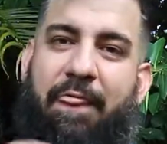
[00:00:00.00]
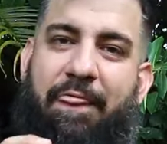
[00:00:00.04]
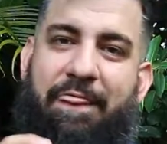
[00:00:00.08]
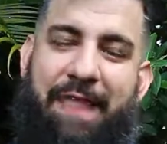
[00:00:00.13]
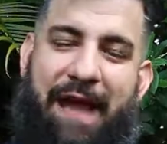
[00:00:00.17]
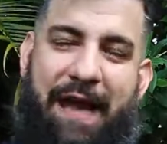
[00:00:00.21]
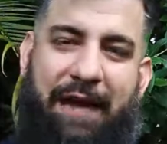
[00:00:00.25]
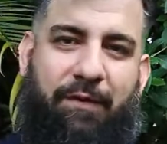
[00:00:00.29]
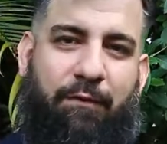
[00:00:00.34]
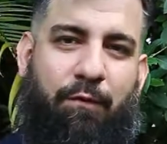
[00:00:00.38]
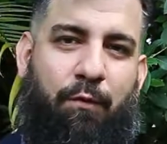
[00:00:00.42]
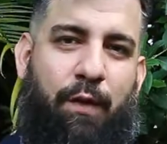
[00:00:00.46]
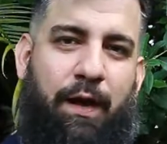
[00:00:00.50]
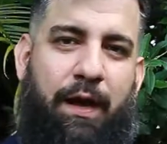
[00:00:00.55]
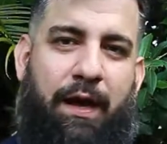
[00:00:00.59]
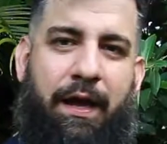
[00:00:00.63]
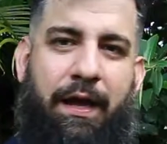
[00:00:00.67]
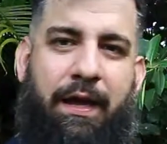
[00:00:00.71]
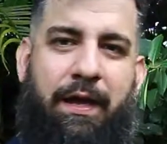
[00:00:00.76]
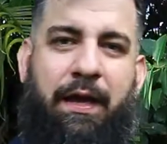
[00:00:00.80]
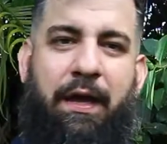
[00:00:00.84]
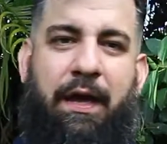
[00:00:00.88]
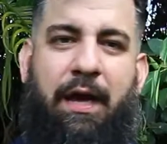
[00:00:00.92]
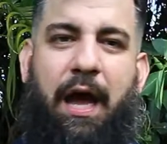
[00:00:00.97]
That's
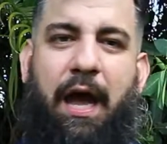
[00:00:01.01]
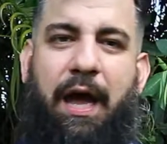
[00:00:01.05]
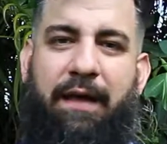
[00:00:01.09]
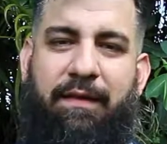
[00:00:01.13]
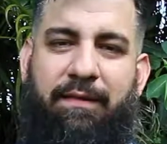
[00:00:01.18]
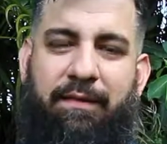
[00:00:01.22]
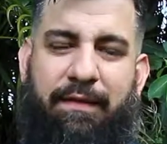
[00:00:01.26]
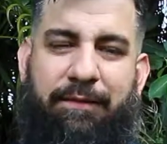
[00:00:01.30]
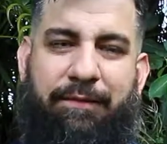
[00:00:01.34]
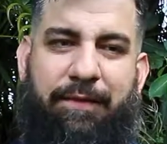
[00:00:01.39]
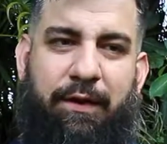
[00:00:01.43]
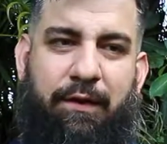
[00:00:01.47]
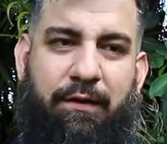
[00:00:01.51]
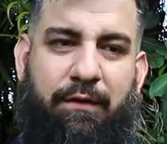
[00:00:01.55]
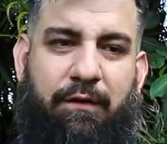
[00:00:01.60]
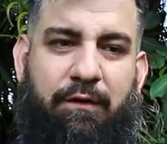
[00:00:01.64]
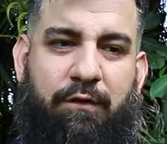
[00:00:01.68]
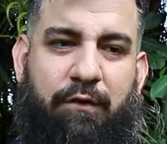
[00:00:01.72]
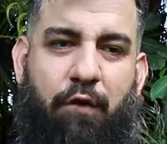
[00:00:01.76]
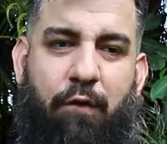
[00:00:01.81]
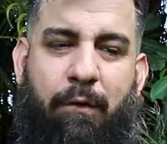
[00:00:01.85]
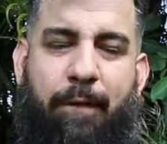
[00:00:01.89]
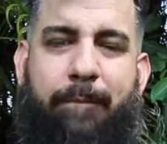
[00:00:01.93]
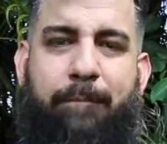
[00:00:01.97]
why I feel it's
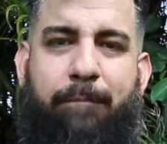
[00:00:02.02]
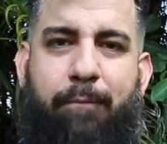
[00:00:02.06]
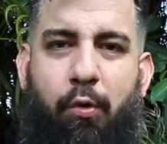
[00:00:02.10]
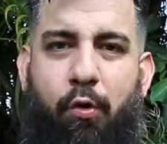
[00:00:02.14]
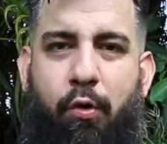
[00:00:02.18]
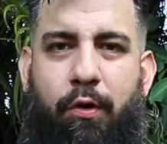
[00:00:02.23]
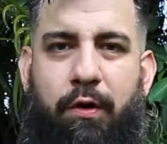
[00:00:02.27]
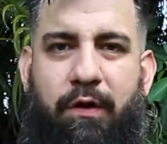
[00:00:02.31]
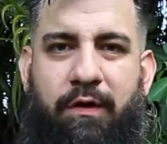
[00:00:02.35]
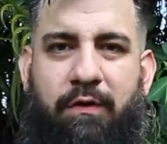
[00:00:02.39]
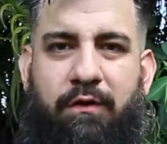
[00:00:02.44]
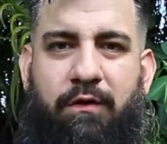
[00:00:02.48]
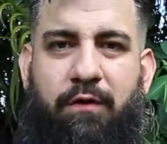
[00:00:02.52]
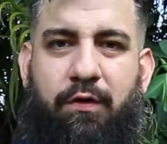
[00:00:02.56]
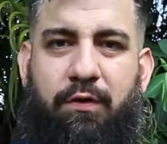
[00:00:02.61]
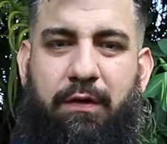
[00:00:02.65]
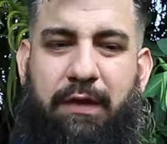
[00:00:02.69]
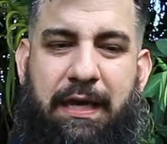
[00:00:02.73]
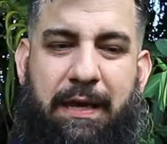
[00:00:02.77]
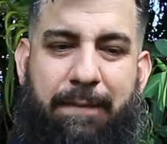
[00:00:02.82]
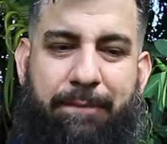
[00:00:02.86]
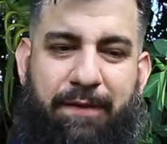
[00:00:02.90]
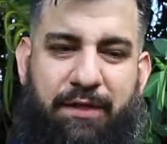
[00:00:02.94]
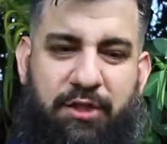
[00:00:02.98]
so important to
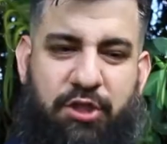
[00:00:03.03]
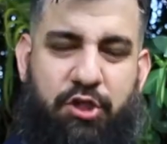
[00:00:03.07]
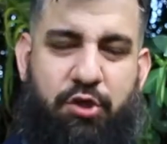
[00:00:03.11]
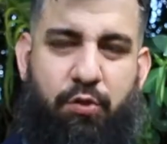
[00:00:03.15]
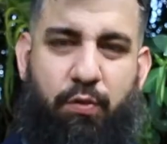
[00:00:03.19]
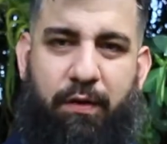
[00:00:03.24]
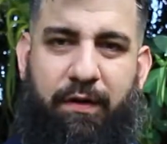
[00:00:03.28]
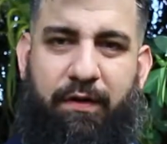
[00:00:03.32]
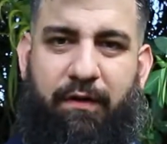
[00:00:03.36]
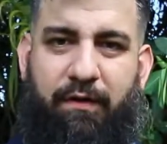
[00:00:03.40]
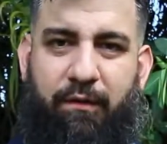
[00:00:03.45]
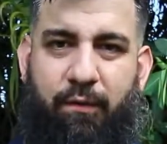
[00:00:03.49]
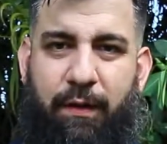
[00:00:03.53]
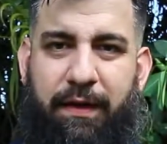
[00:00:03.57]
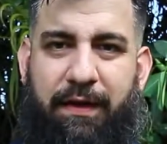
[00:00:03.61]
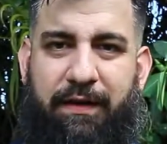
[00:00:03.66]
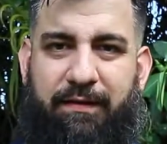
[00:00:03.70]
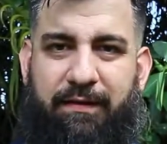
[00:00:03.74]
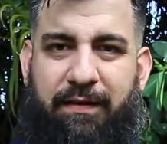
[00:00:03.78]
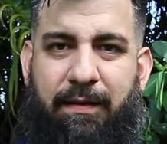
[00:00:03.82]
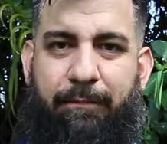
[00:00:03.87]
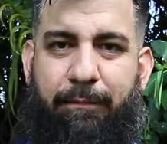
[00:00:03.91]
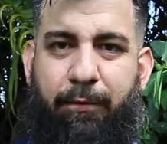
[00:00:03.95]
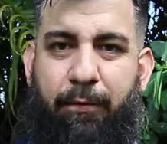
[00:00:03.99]
keep it short and sweet and
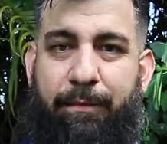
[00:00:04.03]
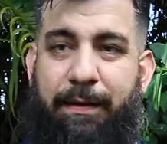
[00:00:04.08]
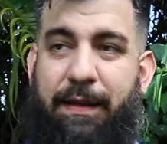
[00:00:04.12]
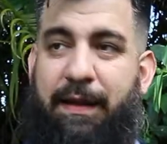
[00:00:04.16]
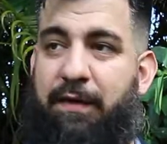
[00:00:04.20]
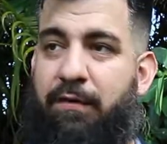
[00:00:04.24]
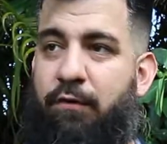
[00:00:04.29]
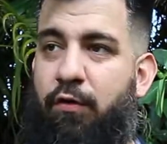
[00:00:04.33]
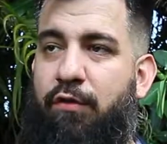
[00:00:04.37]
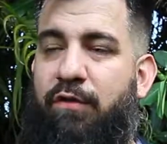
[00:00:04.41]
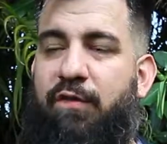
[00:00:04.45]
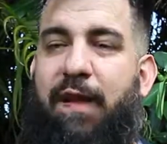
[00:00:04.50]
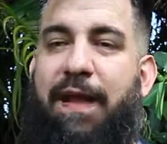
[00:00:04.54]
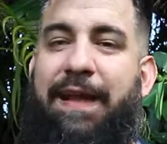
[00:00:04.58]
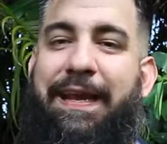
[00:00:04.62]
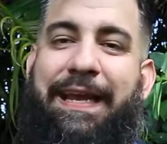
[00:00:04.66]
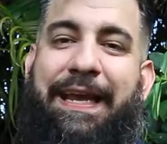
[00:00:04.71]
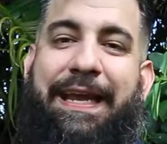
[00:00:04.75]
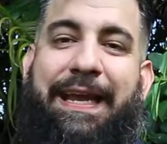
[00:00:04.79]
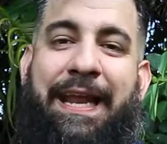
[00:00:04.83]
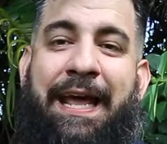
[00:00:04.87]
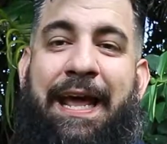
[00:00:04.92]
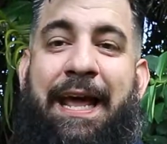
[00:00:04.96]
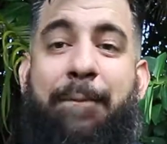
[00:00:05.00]
simple, because you're sending
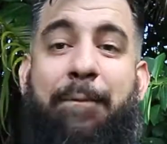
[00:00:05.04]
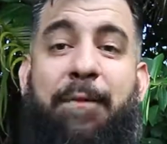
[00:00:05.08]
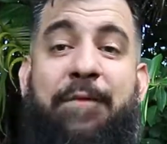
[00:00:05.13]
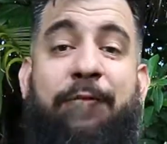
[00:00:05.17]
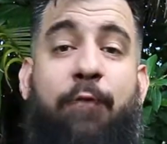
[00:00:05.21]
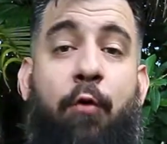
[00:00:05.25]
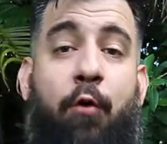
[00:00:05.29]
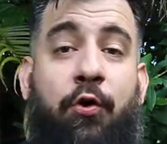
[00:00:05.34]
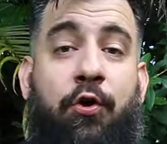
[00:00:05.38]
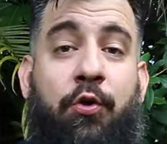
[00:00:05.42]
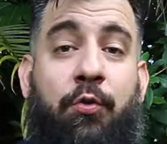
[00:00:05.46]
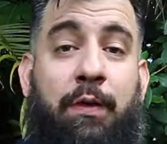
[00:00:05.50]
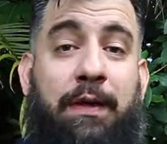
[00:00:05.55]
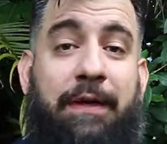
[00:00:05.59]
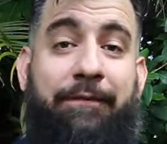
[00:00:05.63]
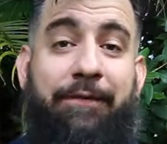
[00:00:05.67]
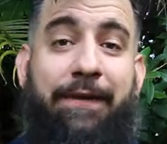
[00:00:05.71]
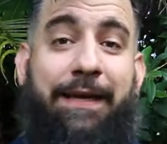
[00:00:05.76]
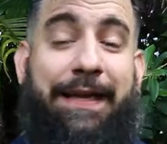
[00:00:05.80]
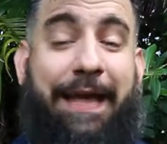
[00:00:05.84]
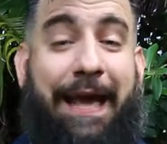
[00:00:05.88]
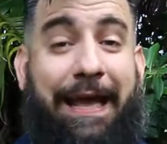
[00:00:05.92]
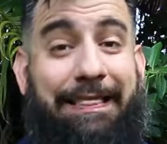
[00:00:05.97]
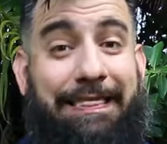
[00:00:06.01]
it before you
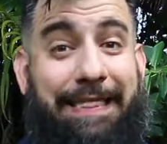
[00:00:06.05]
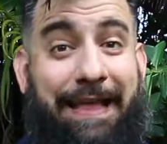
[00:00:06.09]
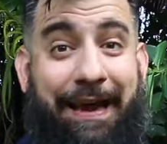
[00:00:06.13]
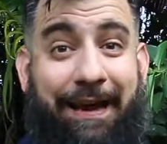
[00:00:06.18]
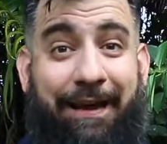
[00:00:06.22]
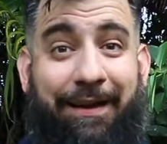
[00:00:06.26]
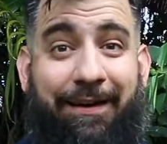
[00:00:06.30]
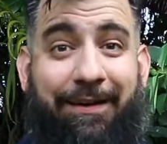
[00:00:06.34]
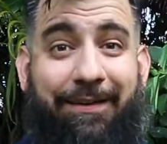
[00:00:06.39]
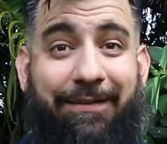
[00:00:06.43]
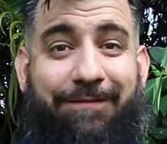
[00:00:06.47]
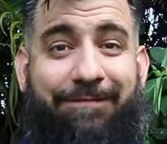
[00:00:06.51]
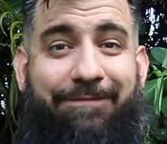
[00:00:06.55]
even get there.